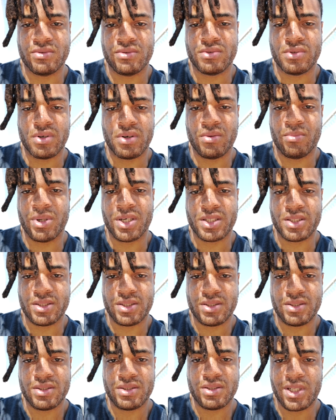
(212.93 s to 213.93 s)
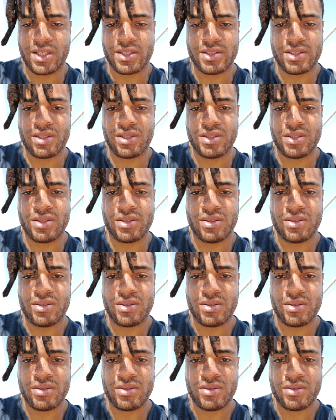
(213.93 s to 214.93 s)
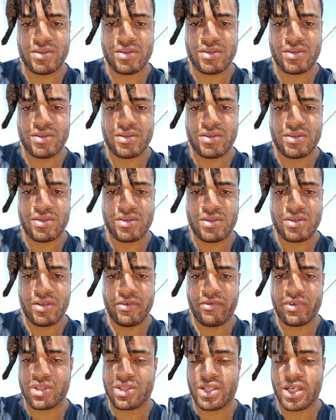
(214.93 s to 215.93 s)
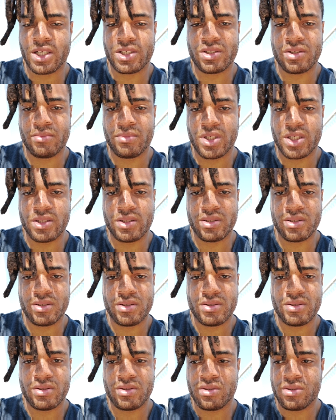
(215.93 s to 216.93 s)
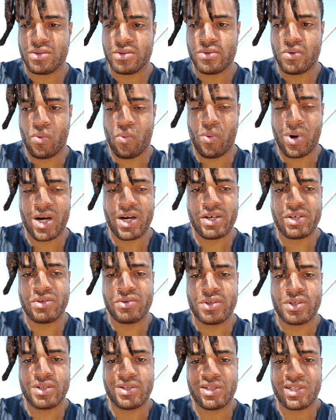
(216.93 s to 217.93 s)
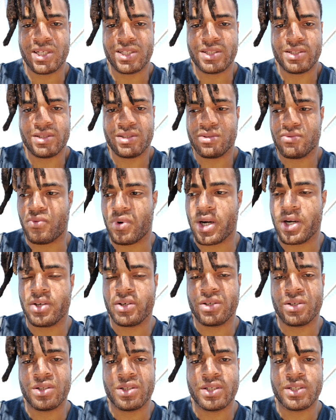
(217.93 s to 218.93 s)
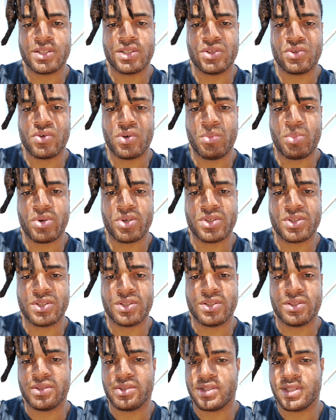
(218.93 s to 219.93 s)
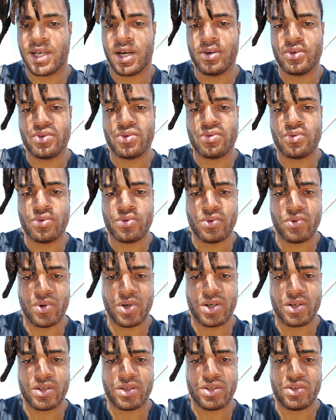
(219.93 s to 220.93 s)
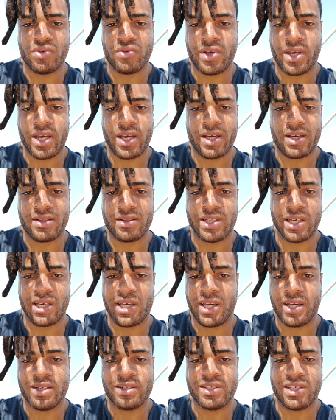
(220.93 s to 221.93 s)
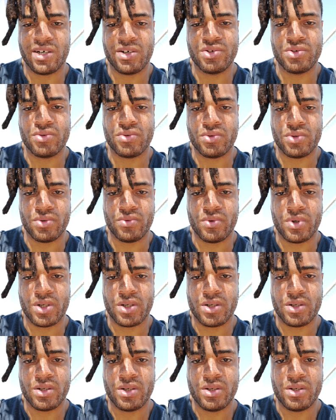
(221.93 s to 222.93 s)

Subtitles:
Nobody. That's it. If it's not your mother, why are you gonna listen to a person tell you who you are? You can't. They can't tell you who you are.